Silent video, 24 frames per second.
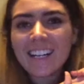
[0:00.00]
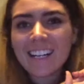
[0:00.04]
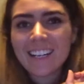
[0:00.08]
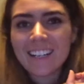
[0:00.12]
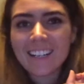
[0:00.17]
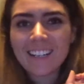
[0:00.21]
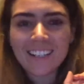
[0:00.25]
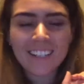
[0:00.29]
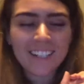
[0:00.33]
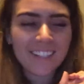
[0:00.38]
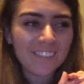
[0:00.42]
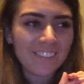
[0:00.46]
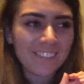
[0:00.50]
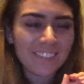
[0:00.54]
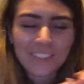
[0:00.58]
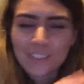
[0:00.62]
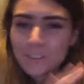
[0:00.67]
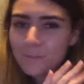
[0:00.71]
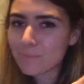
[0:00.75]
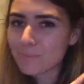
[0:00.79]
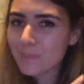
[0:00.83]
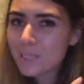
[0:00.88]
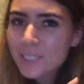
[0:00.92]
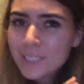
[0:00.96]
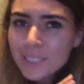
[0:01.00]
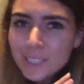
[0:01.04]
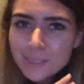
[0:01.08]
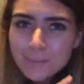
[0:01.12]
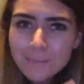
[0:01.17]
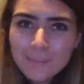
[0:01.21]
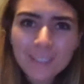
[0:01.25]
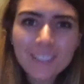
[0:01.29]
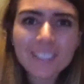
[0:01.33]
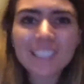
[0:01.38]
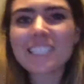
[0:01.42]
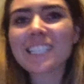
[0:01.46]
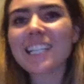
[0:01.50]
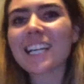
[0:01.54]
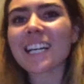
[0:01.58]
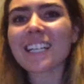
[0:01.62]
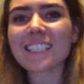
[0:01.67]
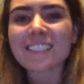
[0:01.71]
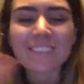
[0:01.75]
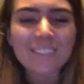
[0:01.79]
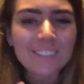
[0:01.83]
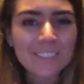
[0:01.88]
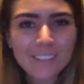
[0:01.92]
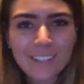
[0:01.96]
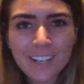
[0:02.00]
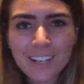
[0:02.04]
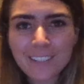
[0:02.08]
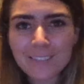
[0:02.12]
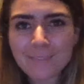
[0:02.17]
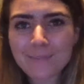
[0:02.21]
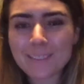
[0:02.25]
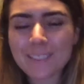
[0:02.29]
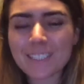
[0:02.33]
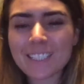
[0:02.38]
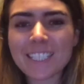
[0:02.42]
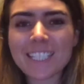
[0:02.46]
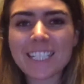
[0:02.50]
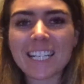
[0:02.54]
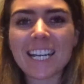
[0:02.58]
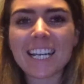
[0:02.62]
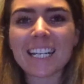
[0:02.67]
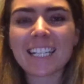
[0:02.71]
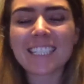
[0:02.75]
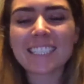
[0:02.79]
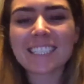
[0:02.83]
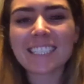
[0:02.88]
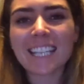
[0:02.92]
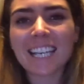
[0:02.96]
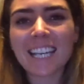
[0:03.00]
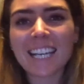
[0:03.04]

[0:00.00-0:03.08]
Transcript: little business projects or craft projects.